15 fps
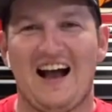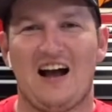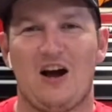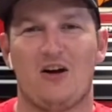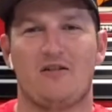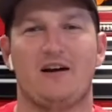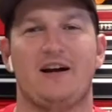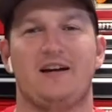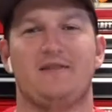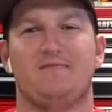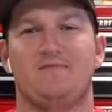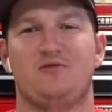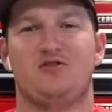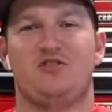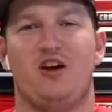Alrighty,
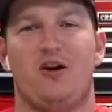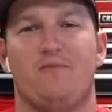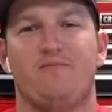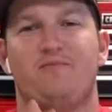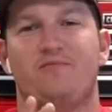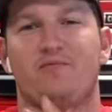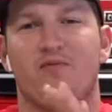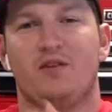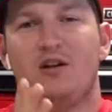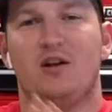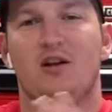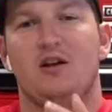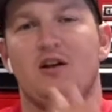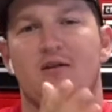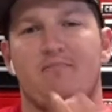so
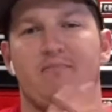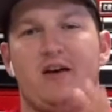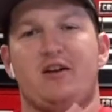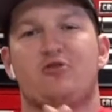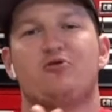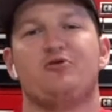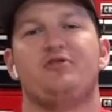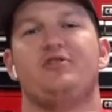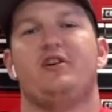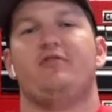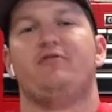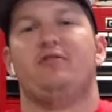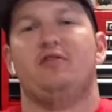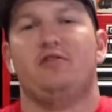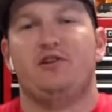medical
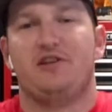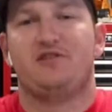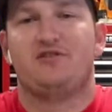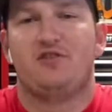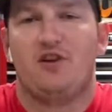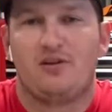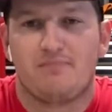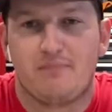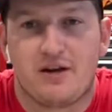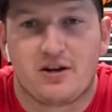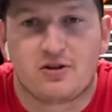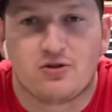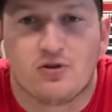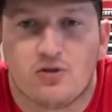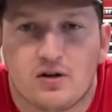stuff. Let's talk
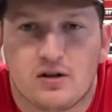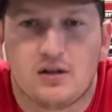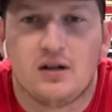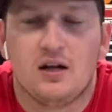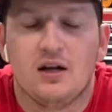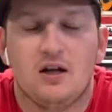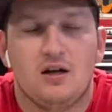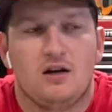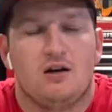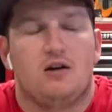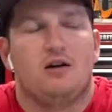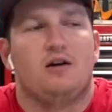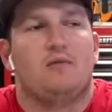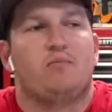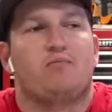medical
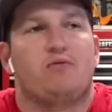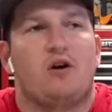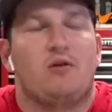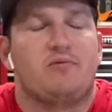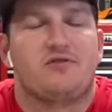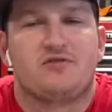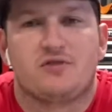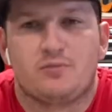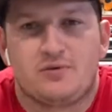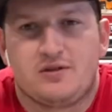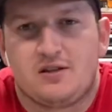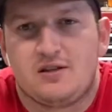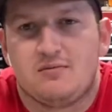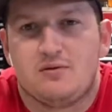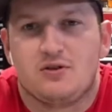um, probably some of
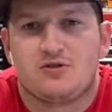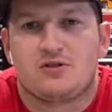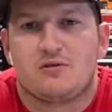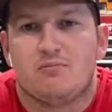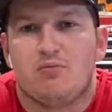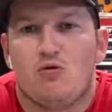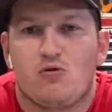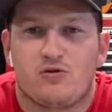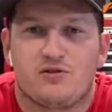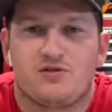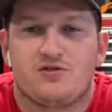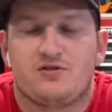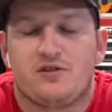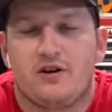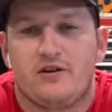the most
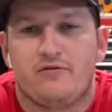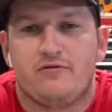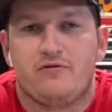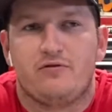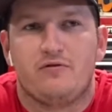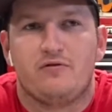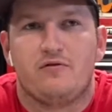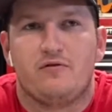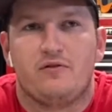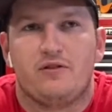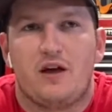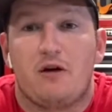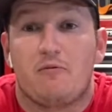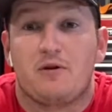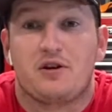important stuff
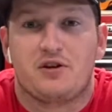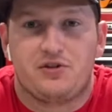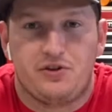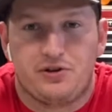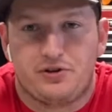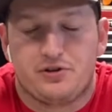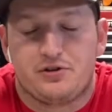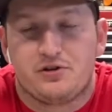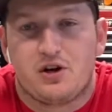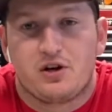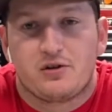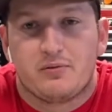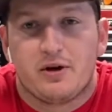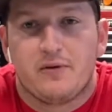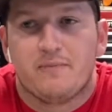that we could literally
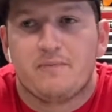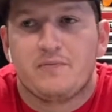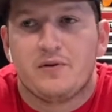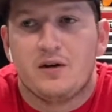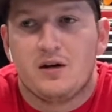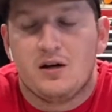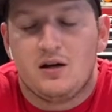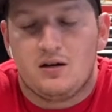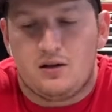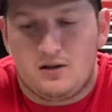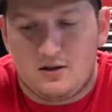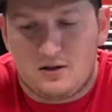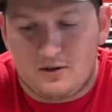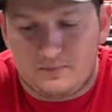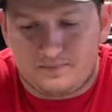talk about.
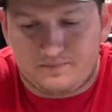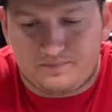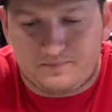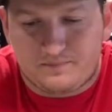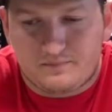Um,